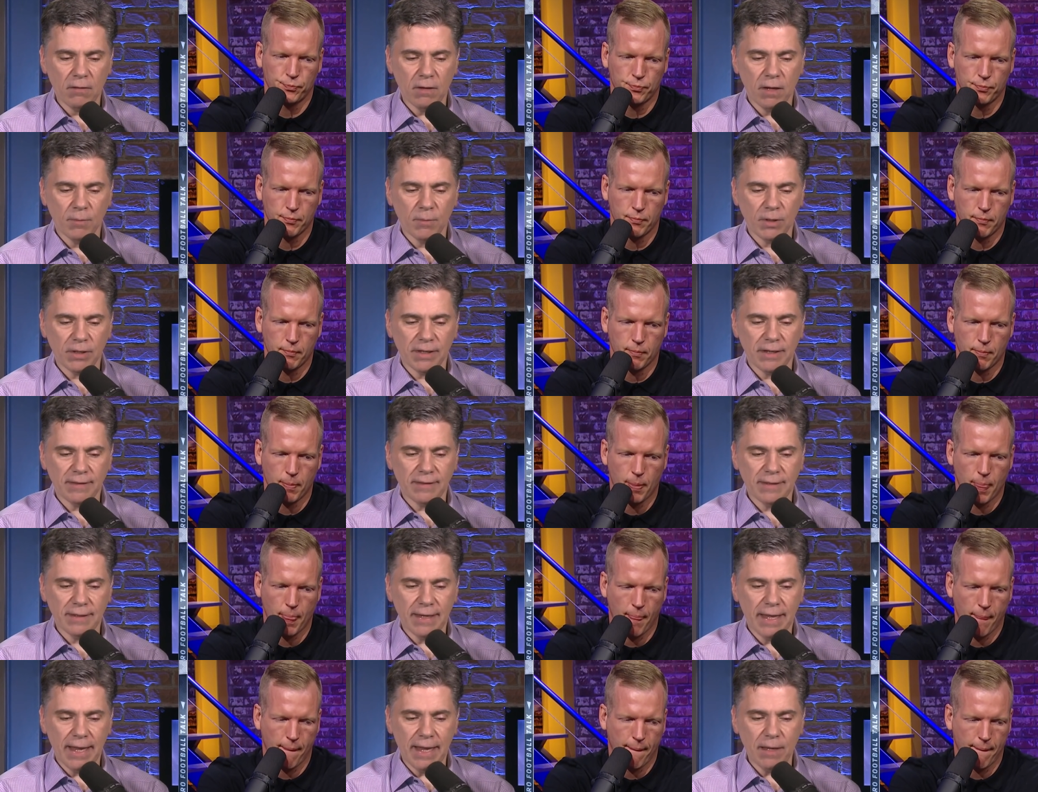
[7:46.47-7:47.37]
Speaker 1: I'm looking at the
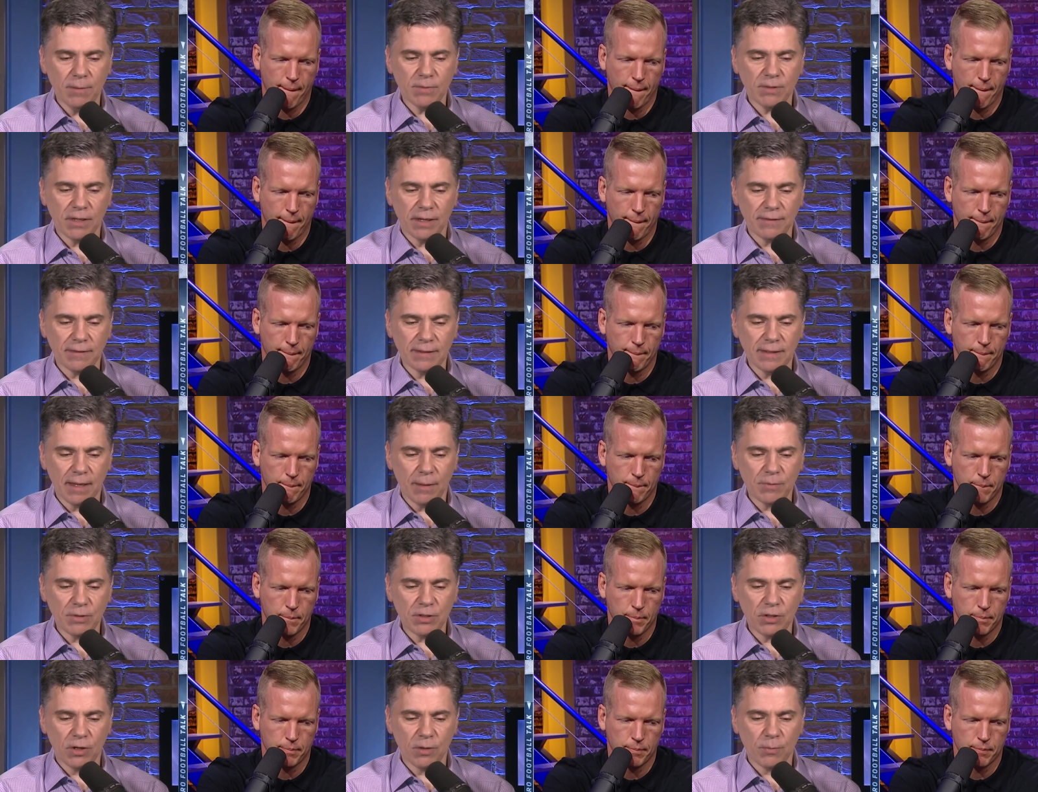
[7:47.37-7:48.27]
names, not the
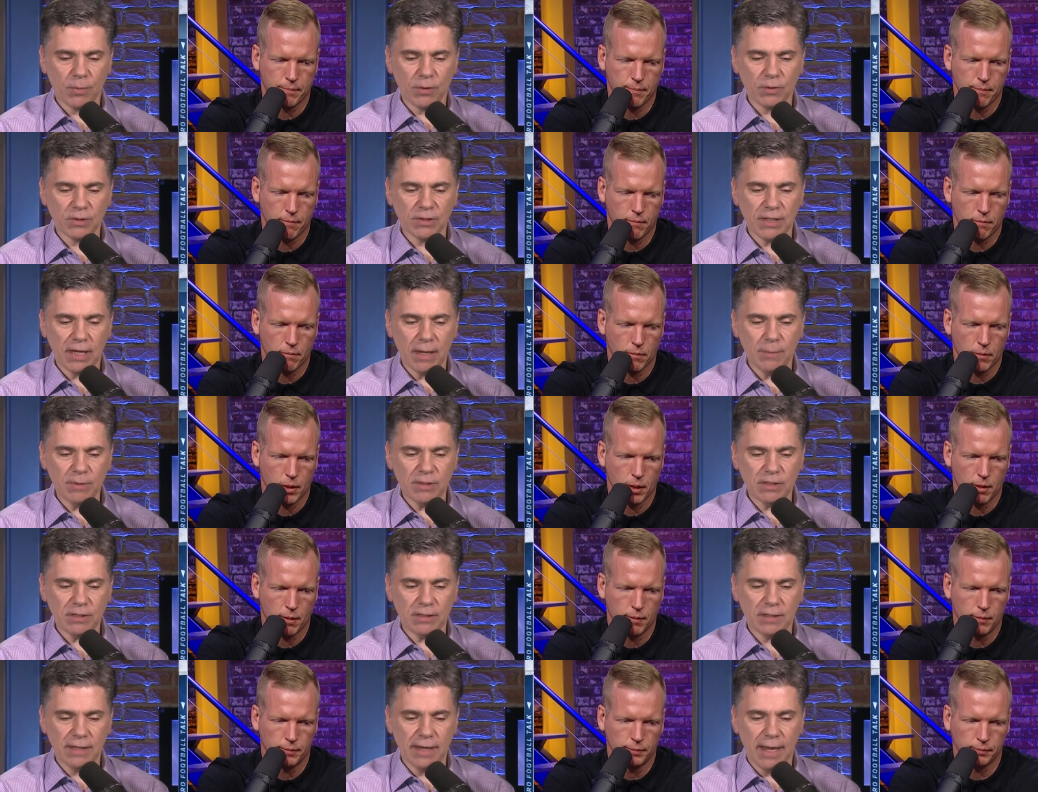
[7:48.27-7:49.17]
depth chart per se, but
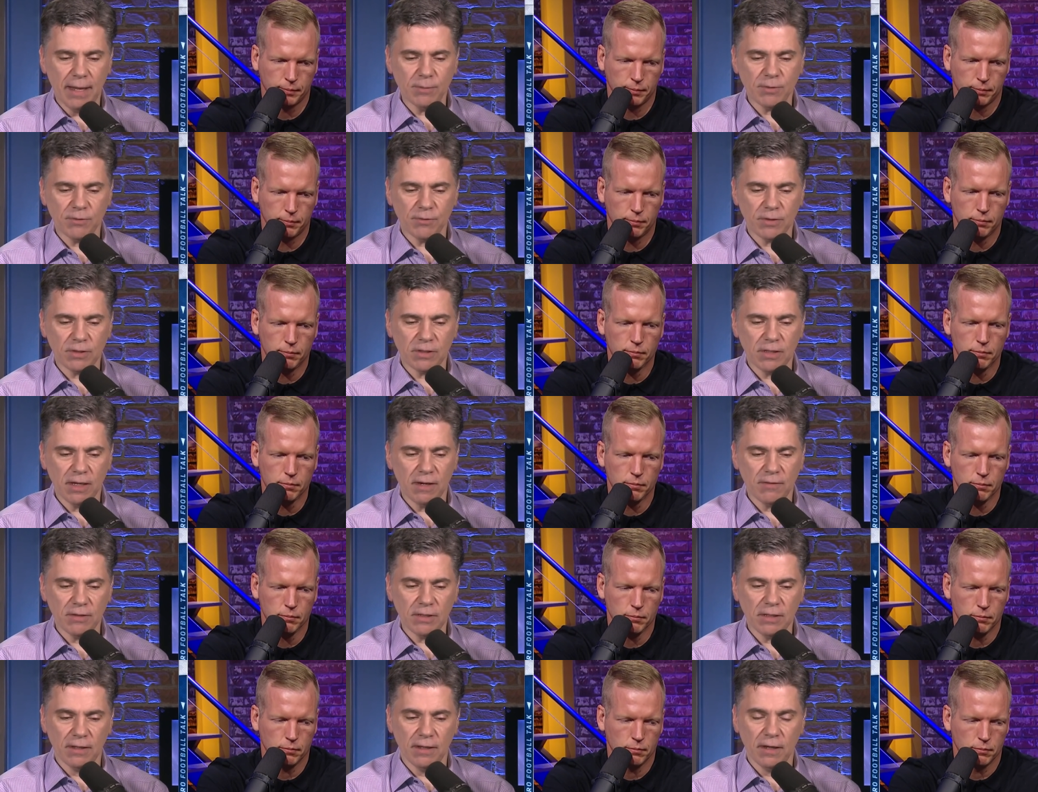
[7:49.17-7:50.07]
just the names of
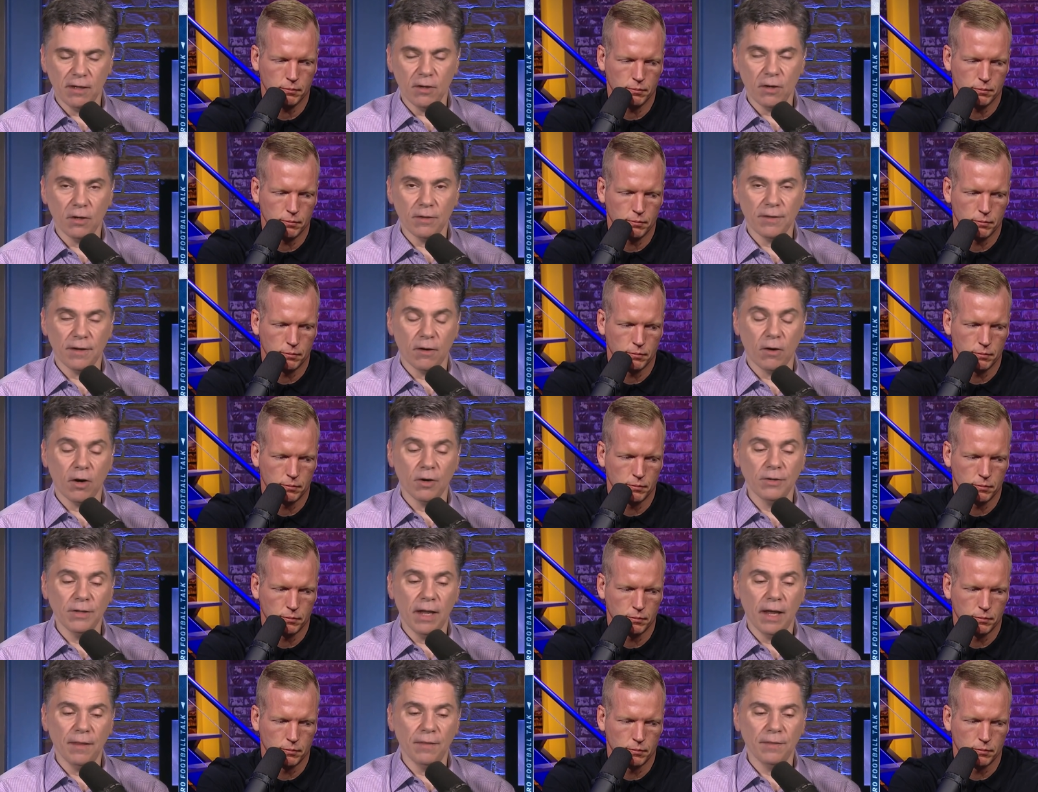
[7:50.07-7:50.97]
receivers, and there there are
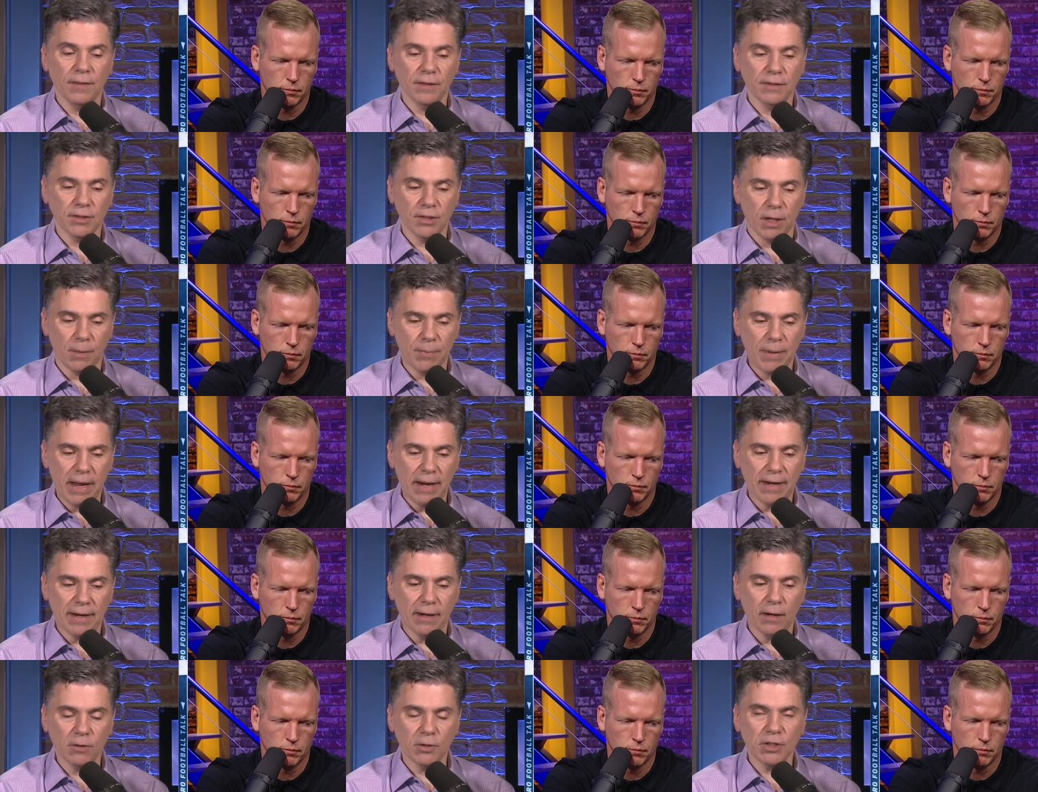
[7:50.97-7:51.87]
none that jump out.
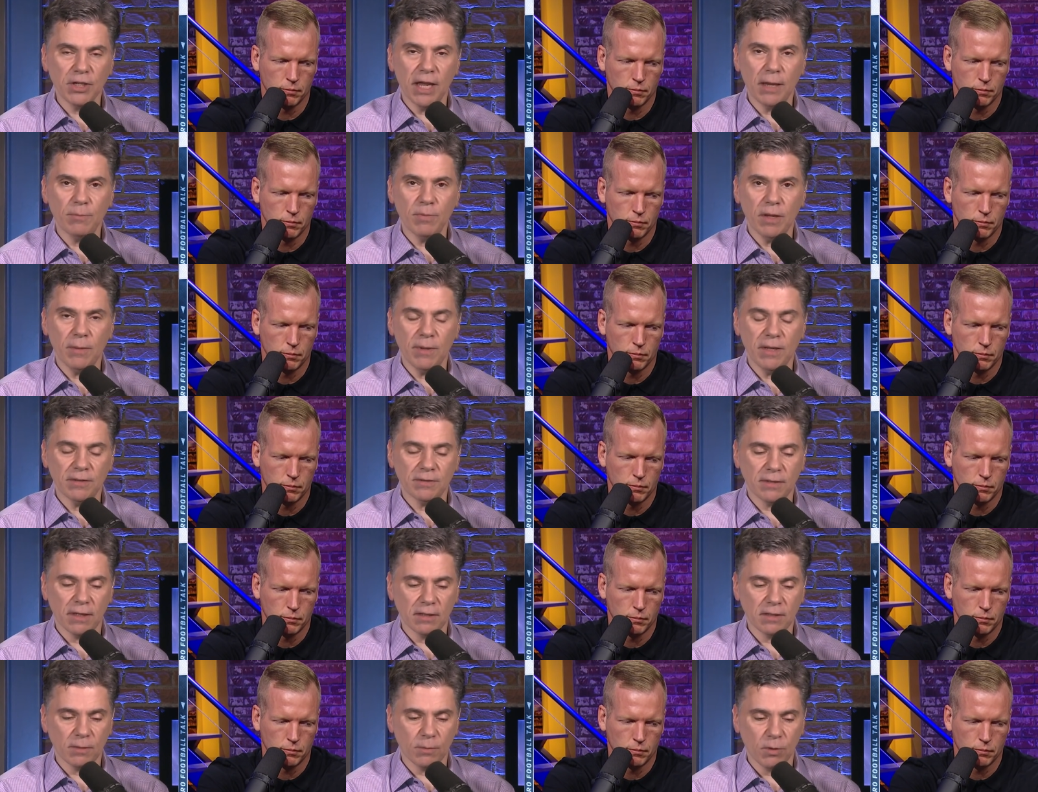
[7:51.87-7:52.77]
I know Chad Beebe has
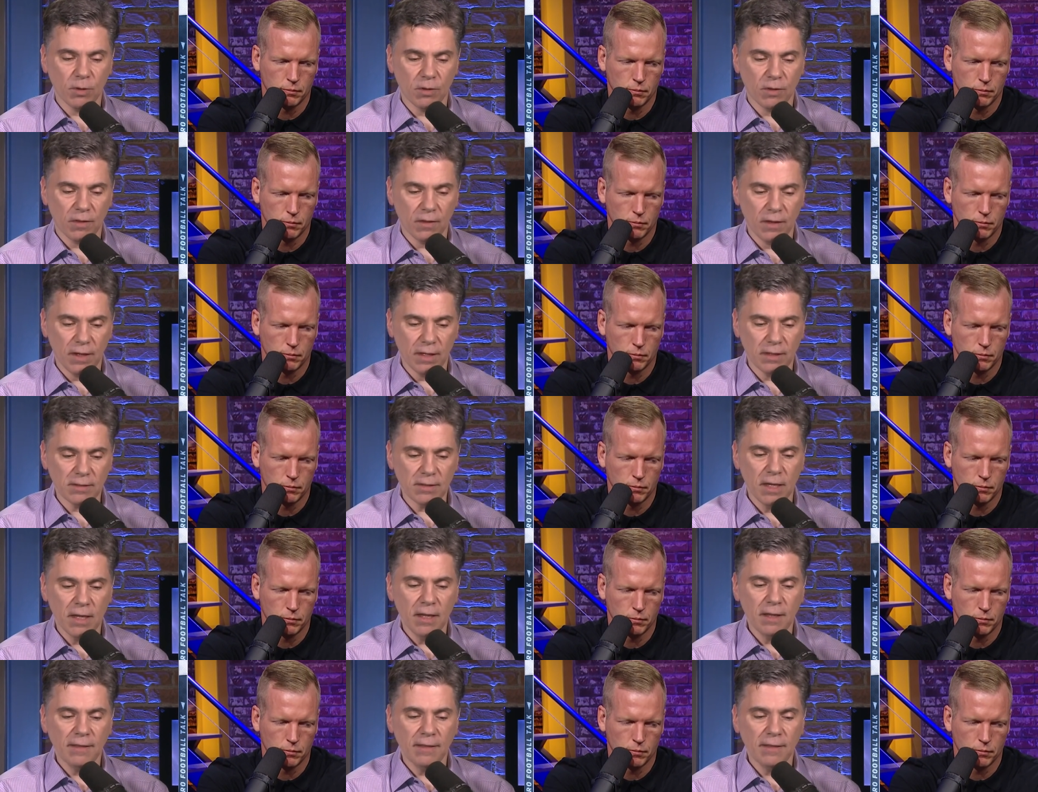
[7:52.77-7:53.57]
done some good things.